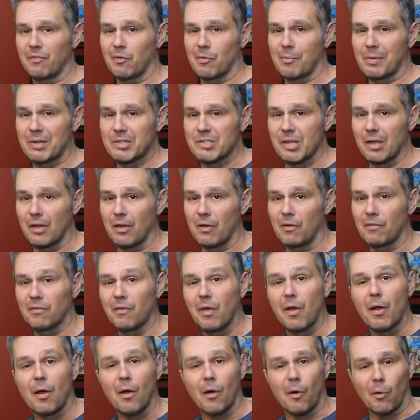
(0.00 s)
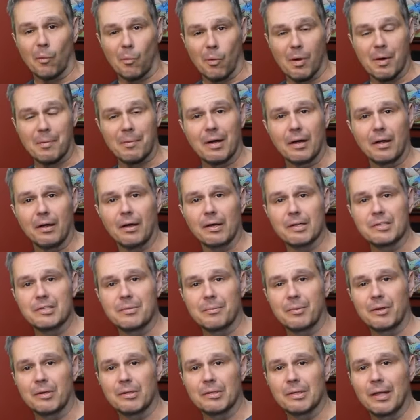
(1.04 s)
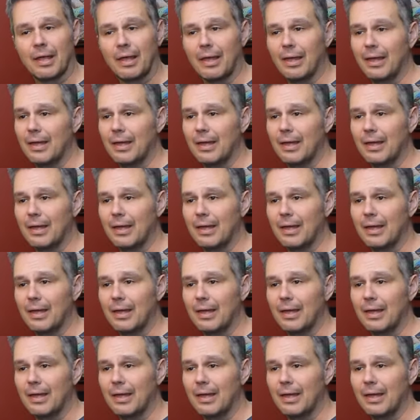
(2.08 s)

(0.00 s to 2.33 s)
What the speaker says: for myself or one of my customers,